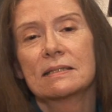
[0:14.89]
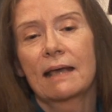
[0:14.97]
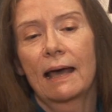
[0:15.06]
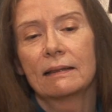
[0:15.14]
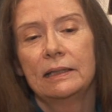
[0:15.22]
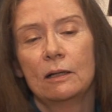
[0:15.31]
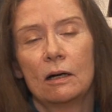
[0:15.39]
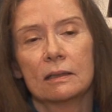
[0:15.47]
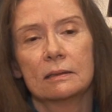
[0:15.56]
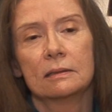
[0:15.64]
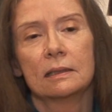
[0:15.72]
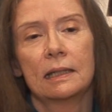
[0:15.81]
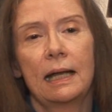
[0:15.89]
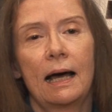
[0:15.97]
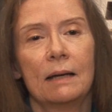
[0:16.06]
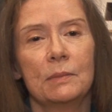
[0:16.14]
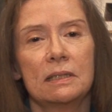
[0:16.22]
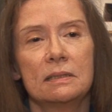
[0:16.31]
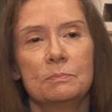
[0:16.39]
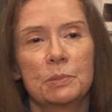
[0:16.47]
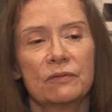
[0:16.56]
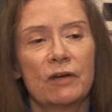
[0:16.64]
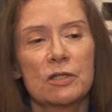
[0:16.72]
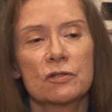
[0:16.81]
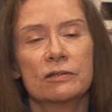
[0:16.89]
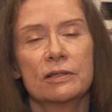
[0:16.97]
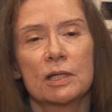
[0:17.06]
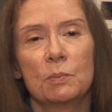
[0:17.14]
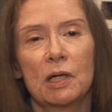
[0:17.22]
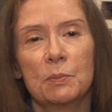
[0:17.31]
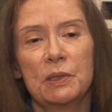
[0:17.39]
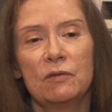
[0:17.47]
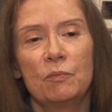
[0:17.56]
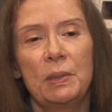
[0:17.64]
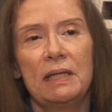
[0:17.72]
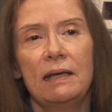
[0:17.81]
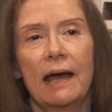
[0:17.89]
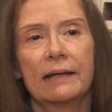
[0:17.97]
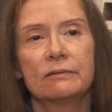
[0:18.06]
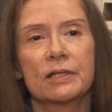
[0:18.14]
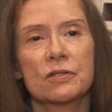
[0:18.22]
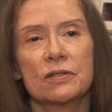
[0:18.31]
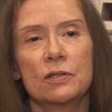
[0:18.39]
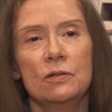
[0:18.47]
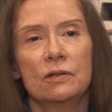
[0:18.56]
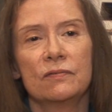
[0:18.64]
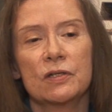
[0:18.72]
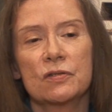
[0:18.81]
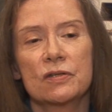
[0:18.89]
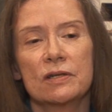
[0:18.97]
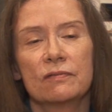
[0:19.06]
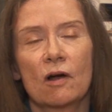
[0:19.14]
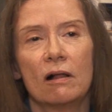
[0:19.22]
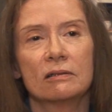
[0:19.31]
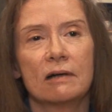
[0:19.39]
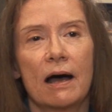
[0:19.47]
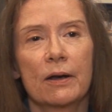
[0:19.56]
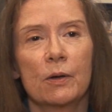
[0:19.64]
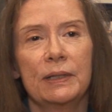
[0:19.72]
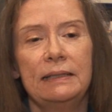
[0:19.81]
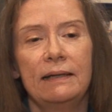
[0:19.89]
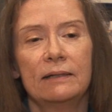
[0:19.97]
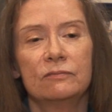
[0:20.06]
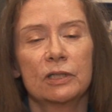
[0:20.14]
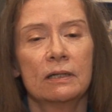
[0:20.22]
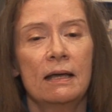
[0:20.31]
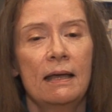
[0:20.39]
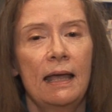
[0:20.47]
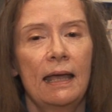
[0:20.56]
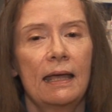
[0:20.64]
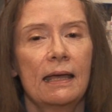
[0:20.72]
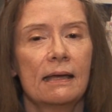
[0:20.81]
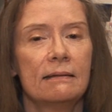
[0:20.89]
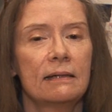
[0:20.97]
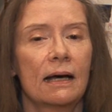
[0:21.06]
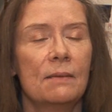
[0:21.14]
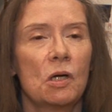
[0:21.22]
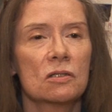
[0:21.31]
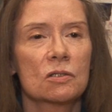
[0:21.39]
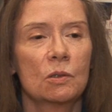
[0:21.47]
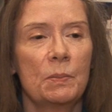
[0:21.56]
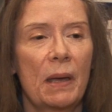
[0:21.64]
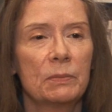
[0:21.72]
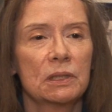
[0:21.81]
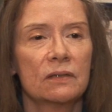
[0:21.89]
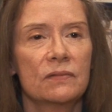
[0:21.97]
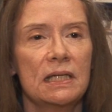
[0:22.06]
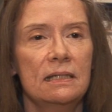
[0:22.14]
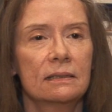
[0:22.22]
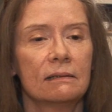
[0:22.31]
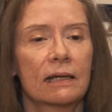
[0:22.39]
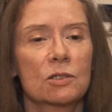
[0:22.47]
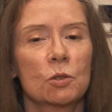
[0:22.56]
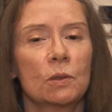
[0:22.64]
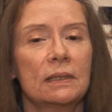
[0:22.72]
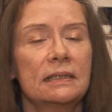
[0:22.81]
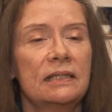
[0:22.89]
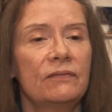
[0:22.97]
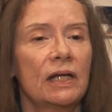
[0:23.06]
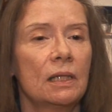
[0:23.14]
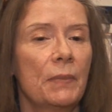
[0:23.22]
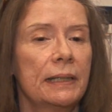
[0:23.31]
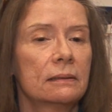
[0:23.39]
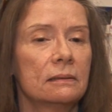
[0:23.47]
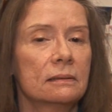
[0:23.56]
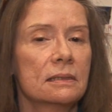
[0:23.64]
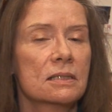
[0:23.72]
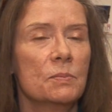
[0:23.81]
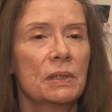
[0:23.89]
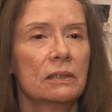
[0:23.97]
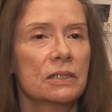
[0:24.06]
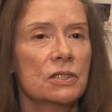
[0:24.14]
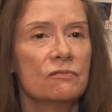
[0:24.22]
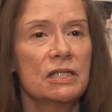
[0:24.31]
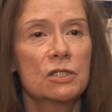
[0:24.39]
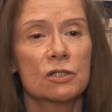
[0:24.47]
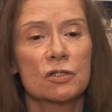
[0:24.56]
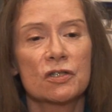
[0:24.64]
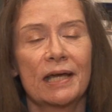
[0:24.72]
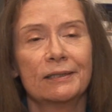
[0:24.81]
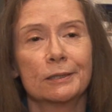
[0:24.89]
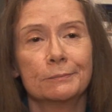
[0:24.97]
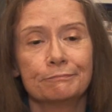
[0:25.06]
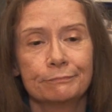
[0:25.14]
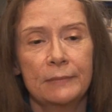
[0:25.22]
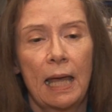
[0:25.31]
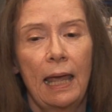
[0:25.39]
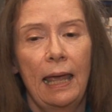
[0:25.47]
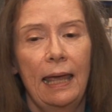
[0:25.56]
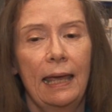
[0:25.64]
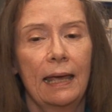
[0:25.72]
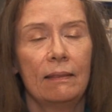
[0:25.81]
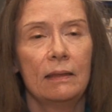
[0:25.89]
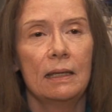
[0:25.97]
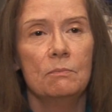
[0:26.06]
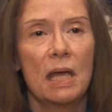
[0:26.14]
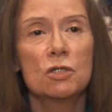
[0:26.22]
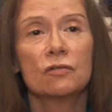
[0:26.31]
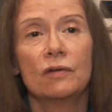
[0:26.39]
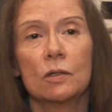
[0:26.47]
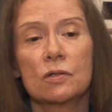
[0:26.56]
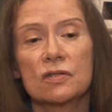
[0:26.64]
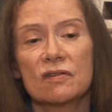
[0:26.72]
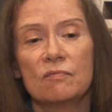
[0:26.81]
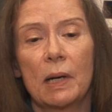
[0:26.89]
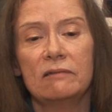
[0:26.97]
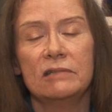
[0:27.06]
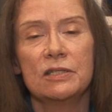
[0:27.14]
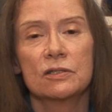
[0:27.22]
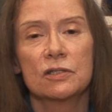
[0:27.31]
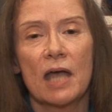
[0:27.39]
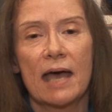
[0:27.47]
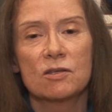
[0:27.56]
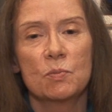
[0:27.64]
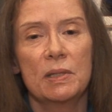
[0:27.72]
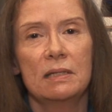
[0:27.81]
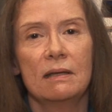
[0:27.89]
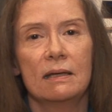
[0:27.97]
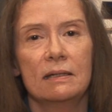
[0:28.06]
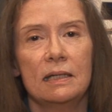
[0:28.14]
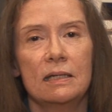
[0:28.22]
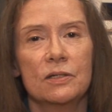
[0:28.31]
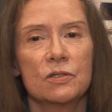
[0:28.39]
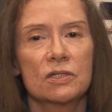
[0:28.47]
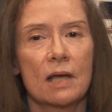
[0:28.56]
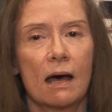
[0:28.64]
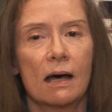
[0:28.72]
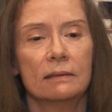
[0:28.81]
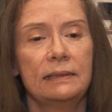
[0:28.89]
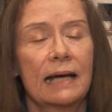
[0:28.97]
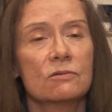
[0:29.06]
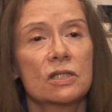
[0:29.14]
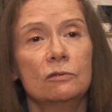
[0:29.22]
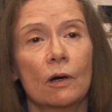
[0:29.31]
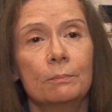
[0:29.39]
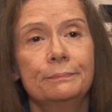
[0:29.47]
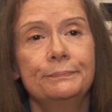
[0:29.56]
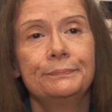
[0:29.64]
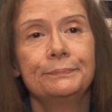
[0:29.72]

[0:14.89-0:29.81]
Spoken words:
is Katheleen Gardiner, and I'm a professor in the Department of Pediatrics at the University of Colorado in Denver, and I'm also a member of the Intellectual and Developmental Disabilities Research Center. And the major focus of my research has been and is Down syndrome.